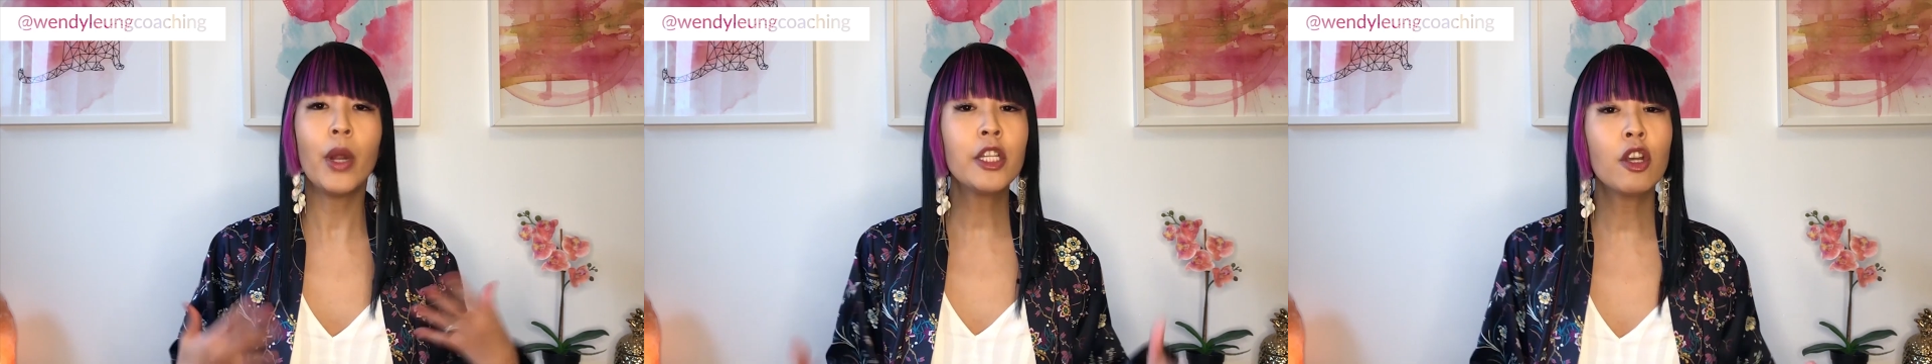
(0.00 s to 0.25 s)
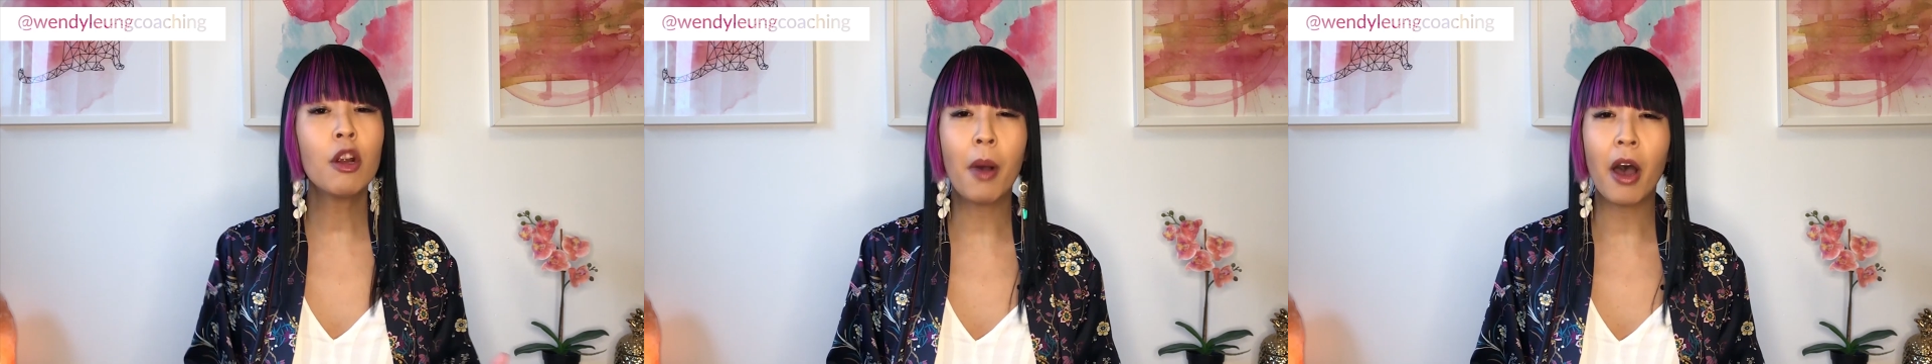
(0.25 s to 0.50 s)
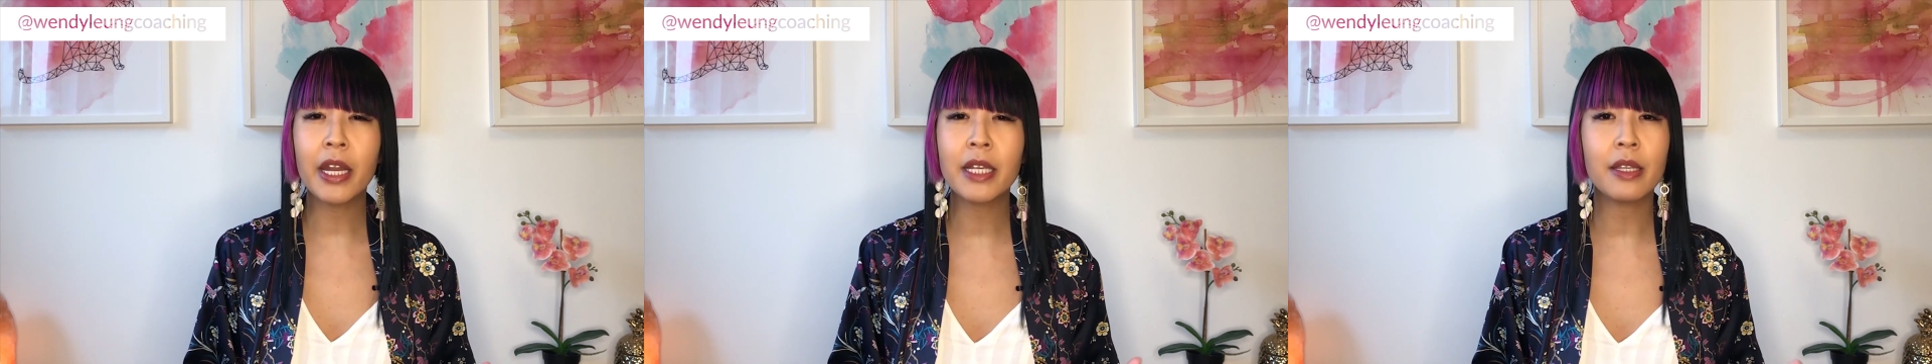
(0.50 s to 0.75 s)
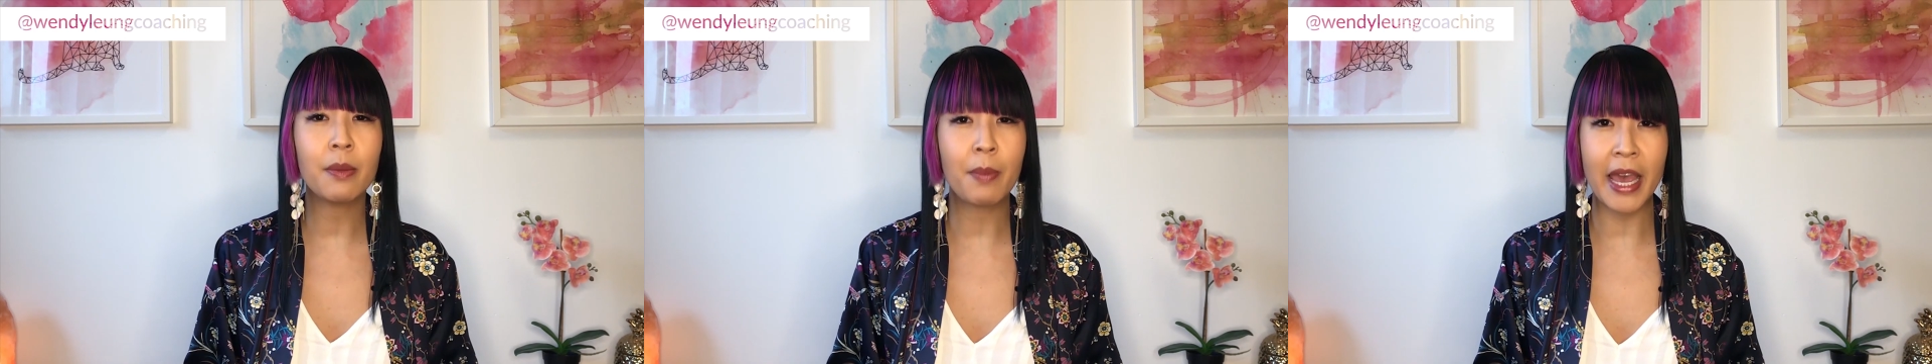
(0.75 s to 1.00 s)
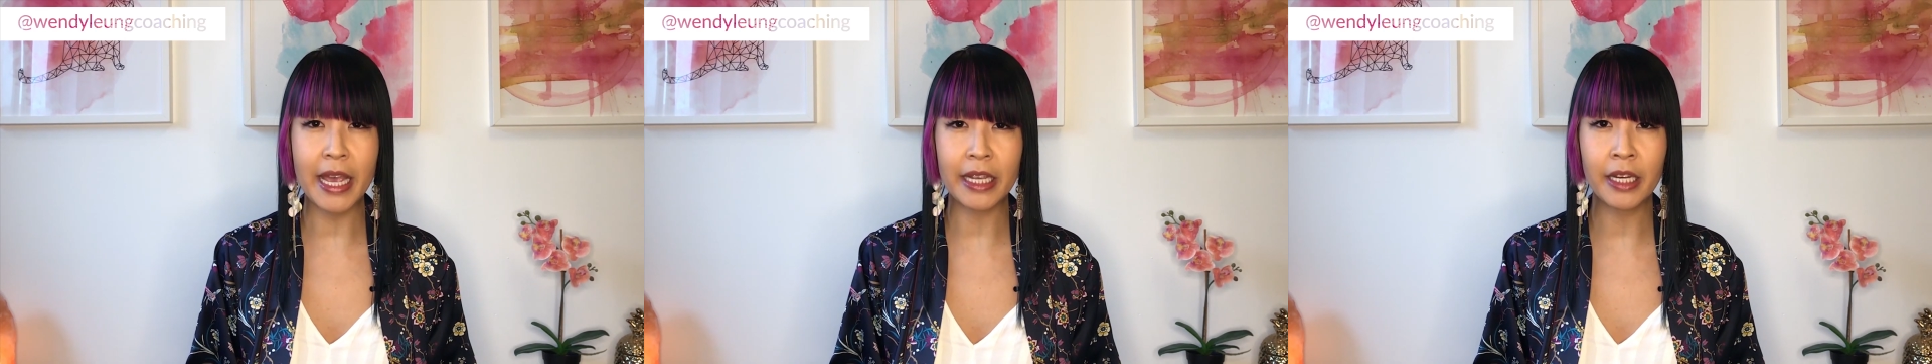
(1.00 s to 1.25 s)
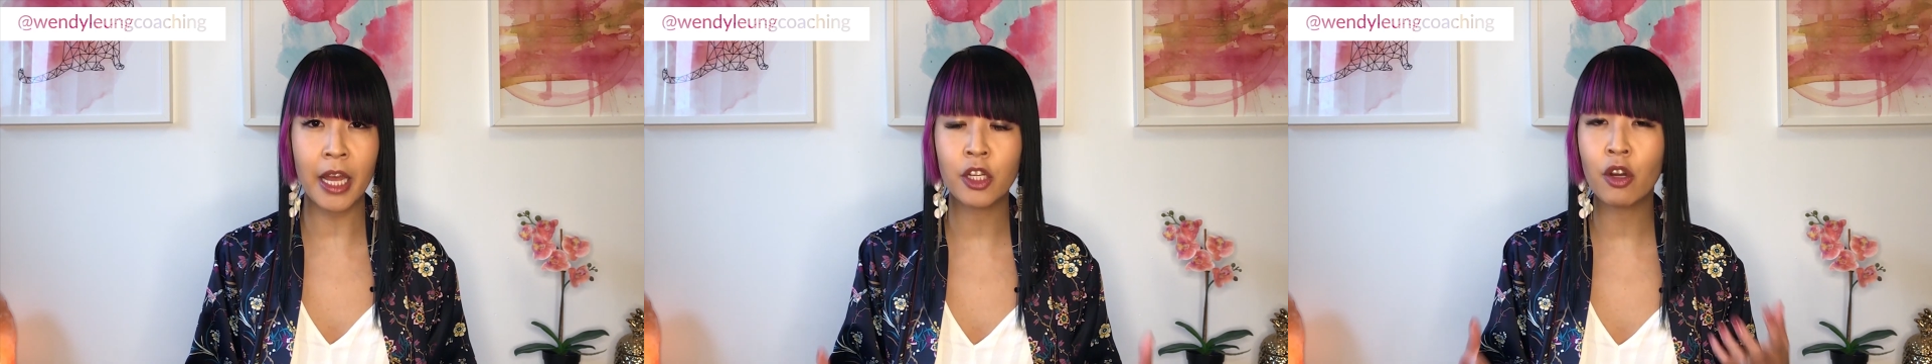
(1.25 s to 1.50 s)
When your body's in
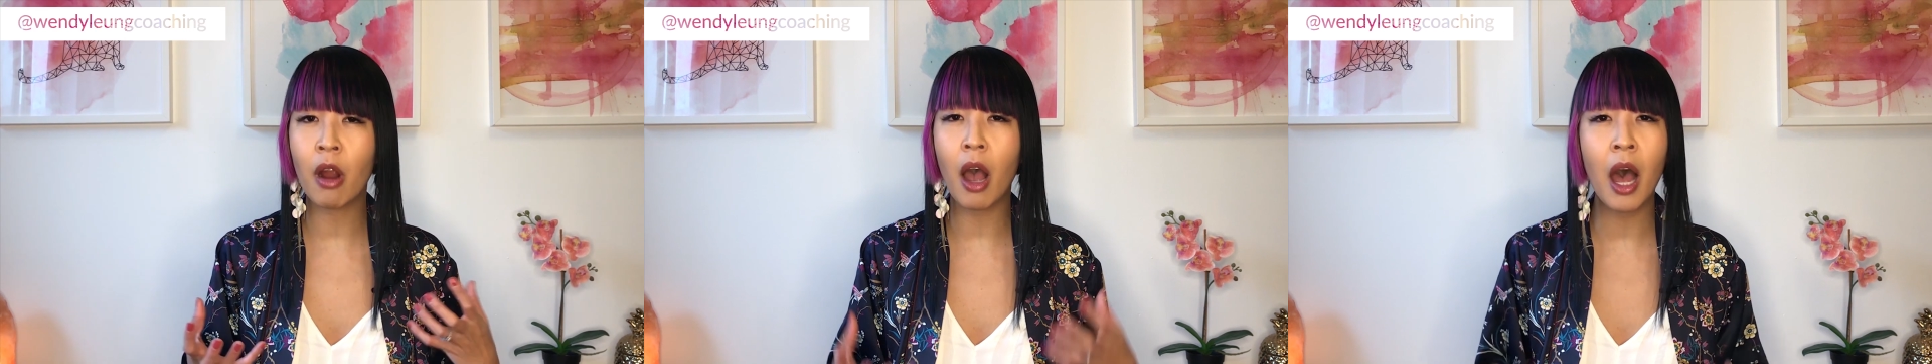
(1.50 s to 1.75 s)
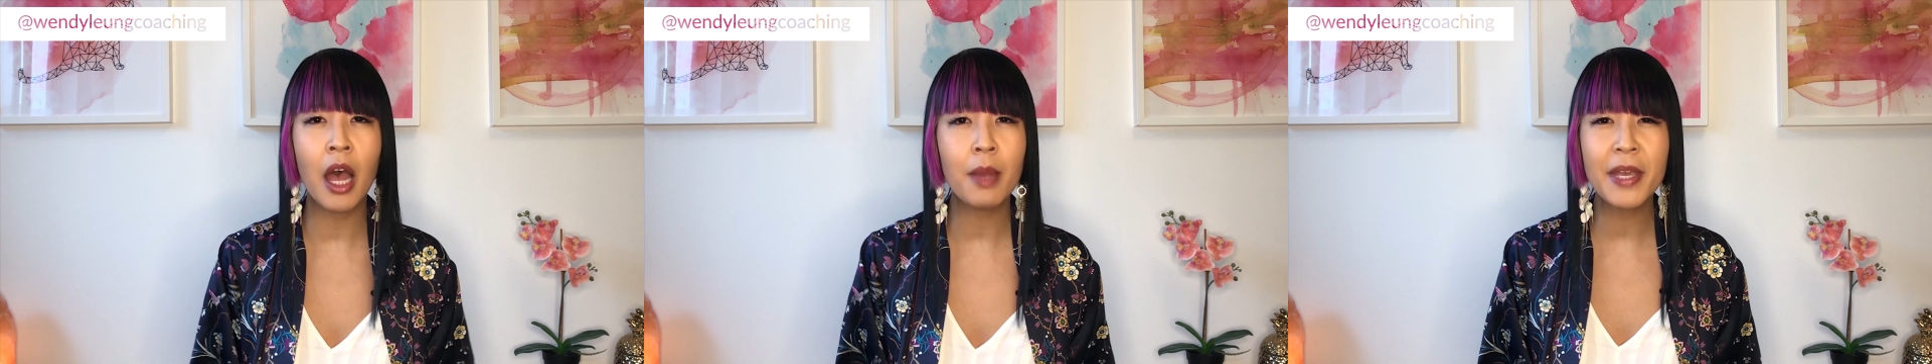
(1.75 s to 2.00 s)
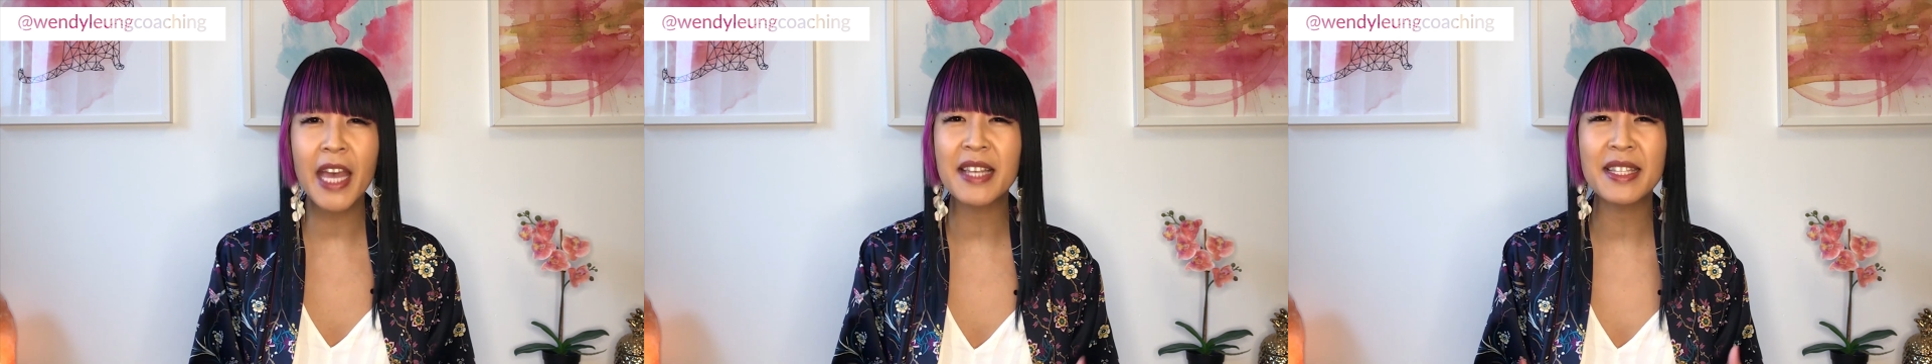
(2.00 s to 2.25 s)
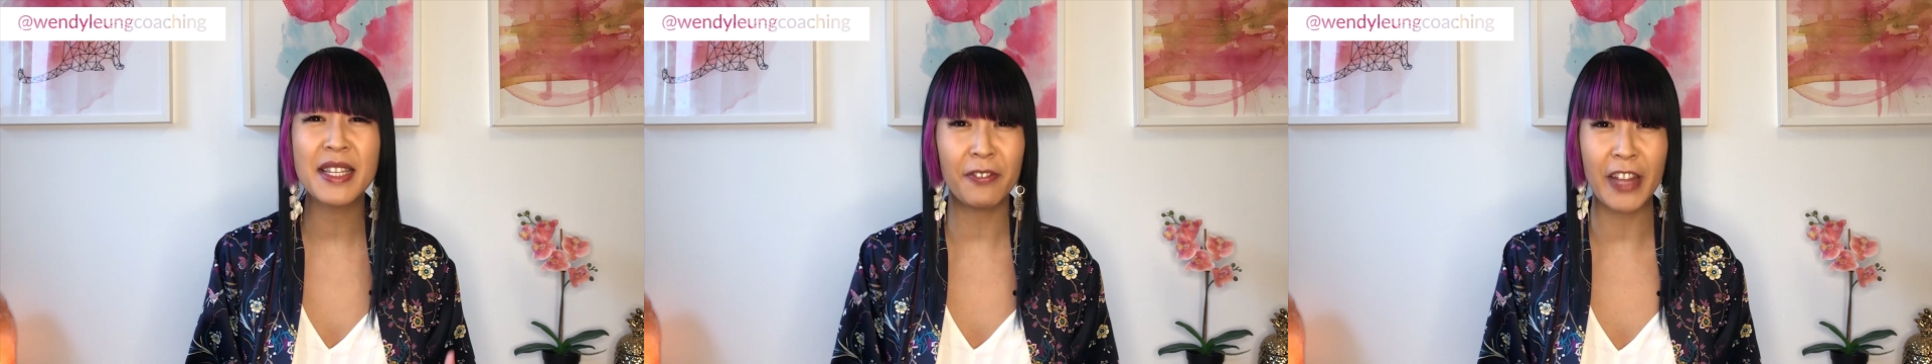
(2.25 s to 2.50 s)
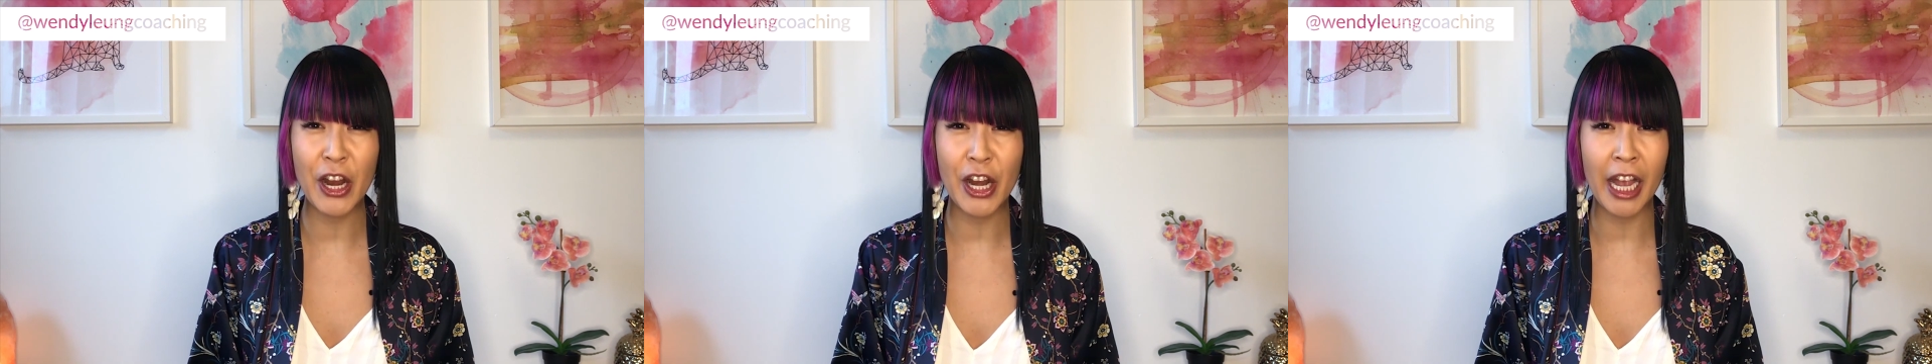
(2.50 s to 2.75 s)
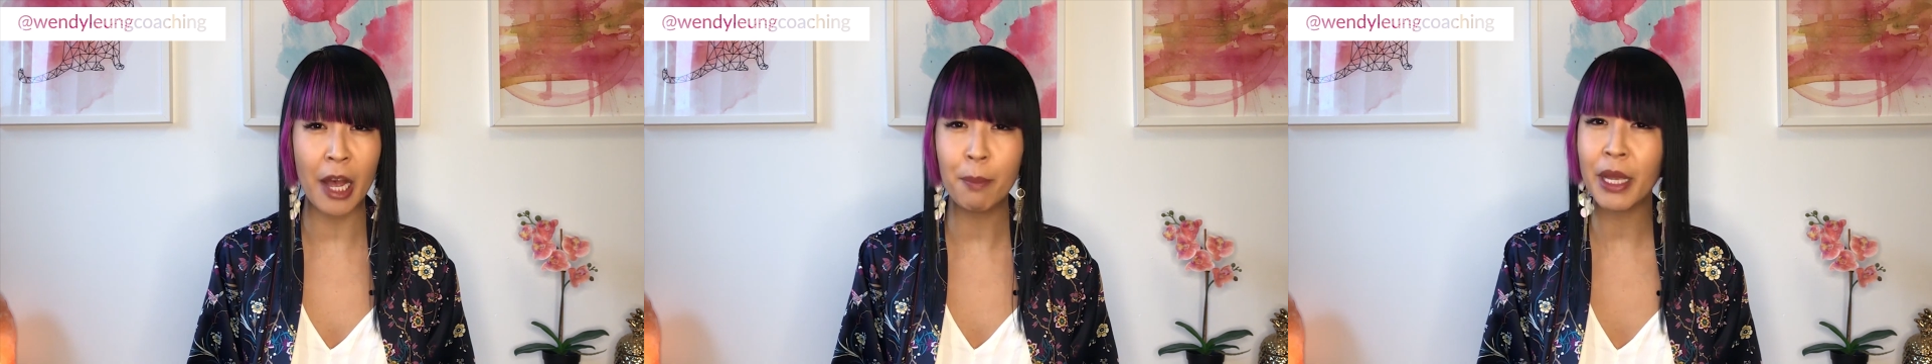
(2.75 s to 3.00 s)
pain and your IBS is
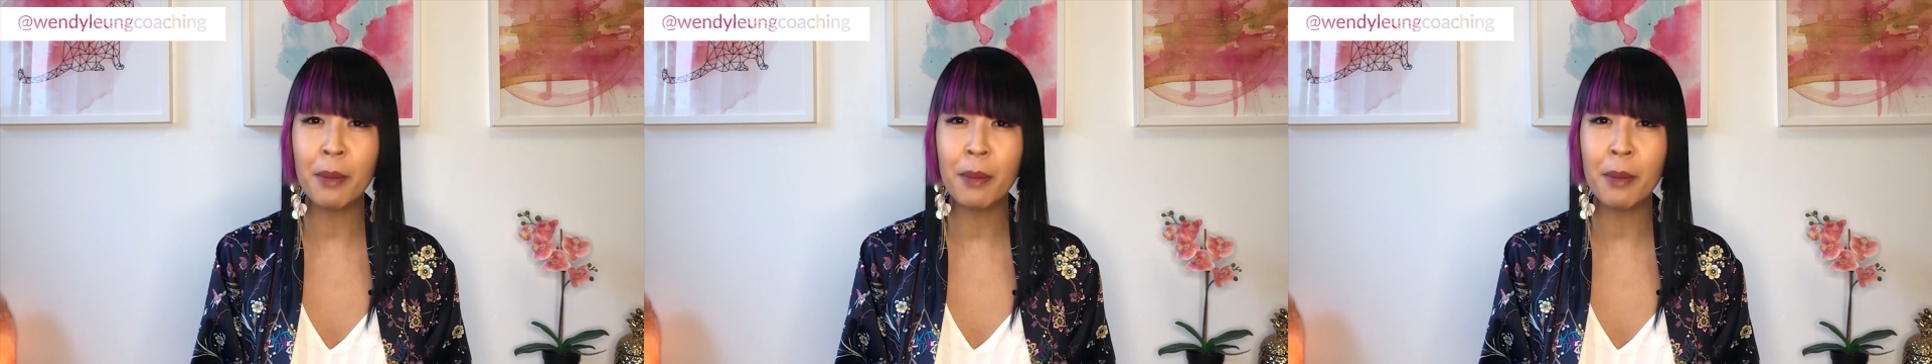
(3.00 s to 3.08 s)
flaring up,